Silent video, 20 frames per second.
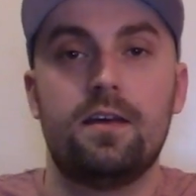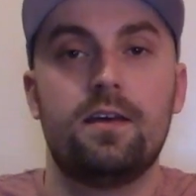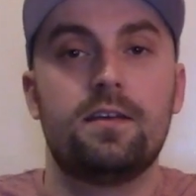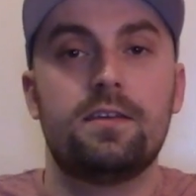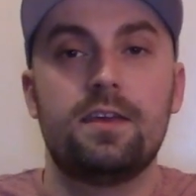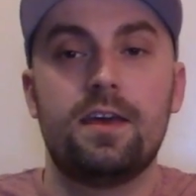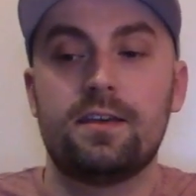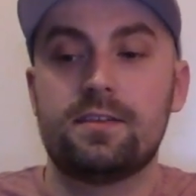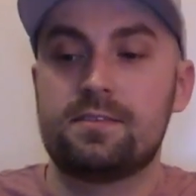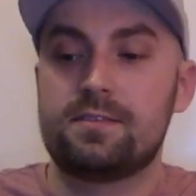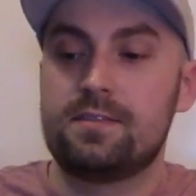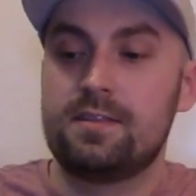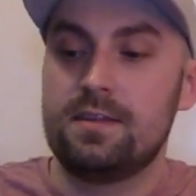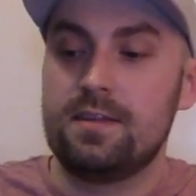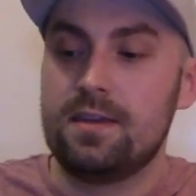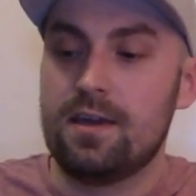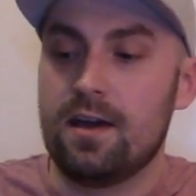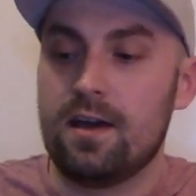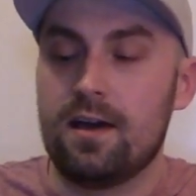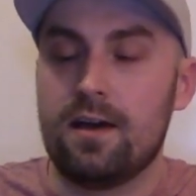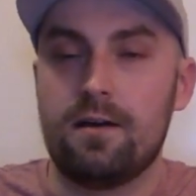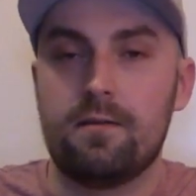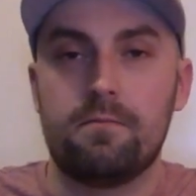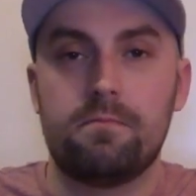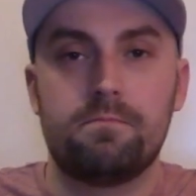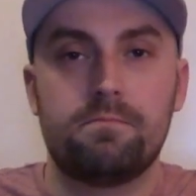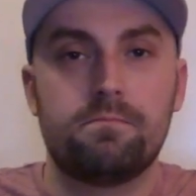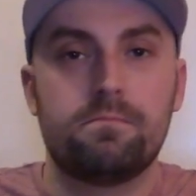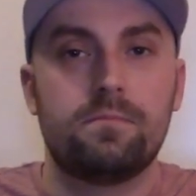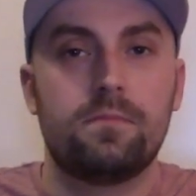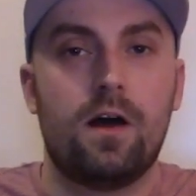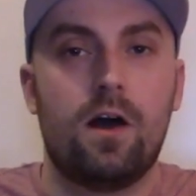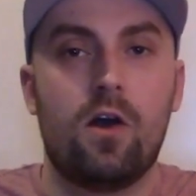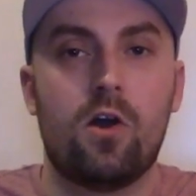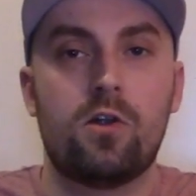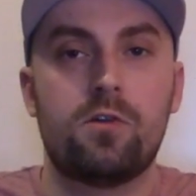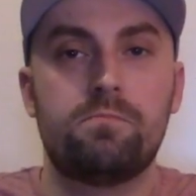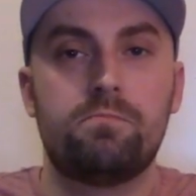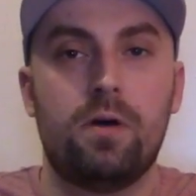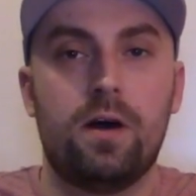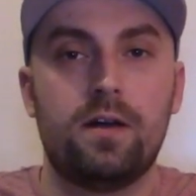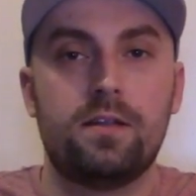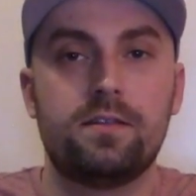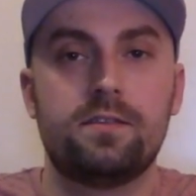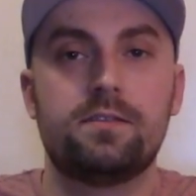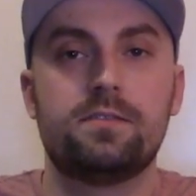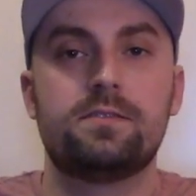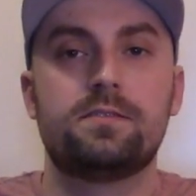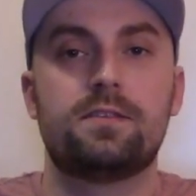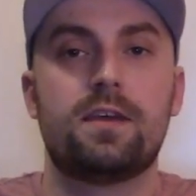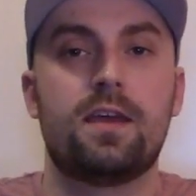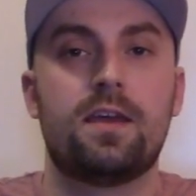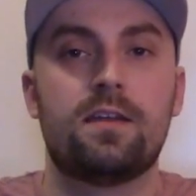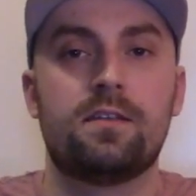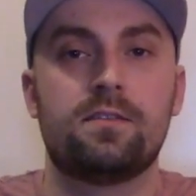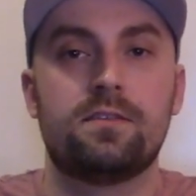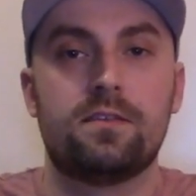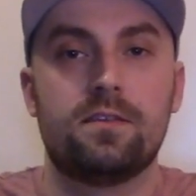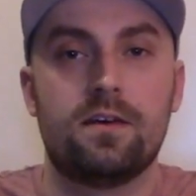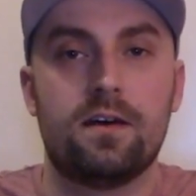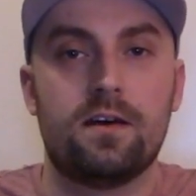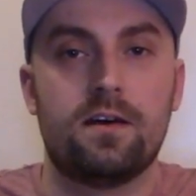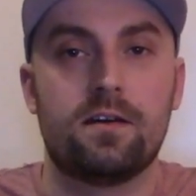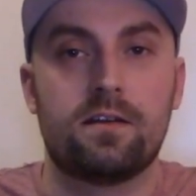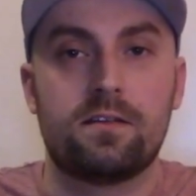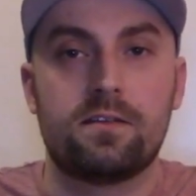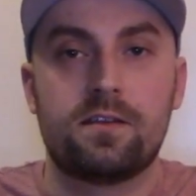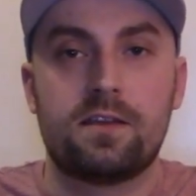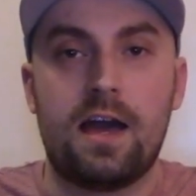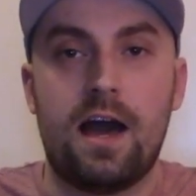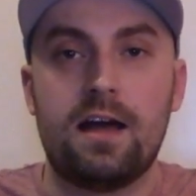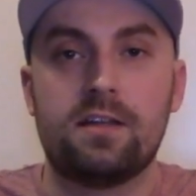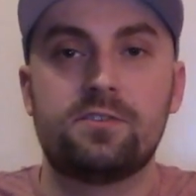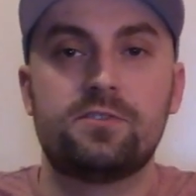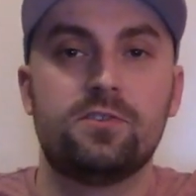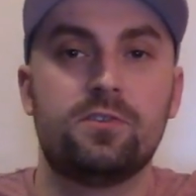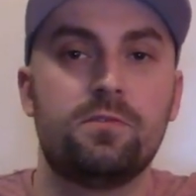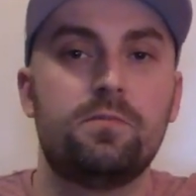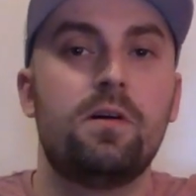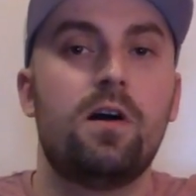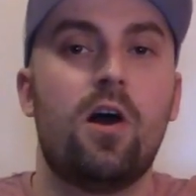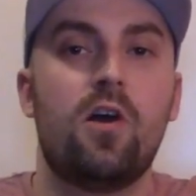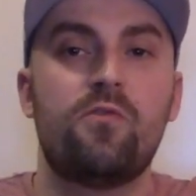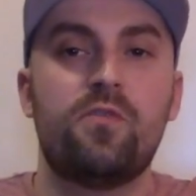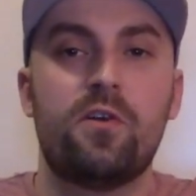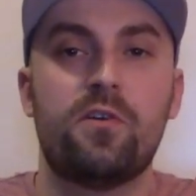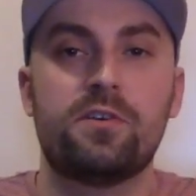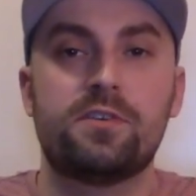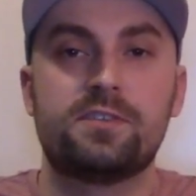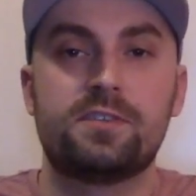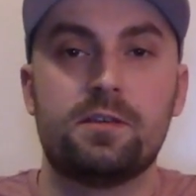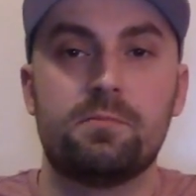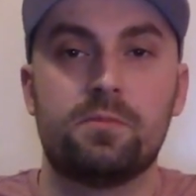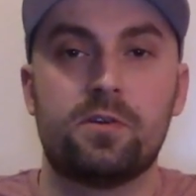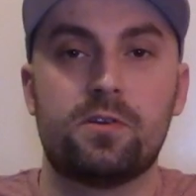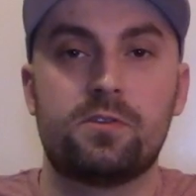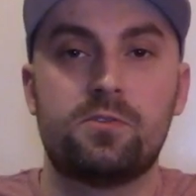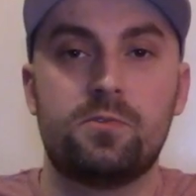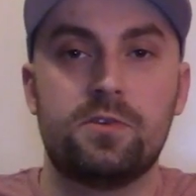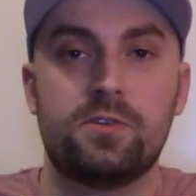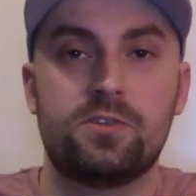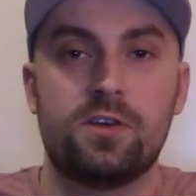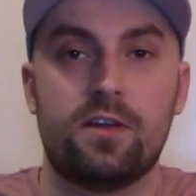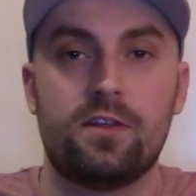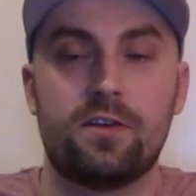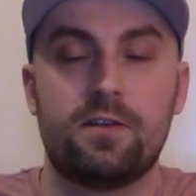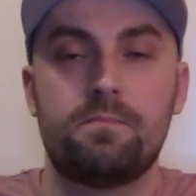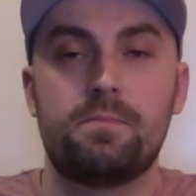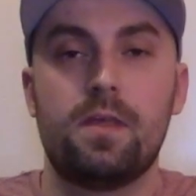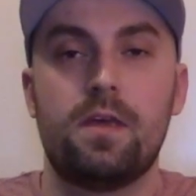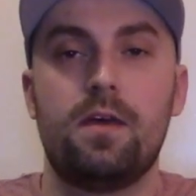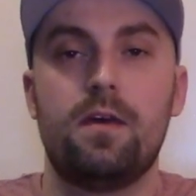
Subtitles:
Yes, the hard buttons and the console are very similar to each other,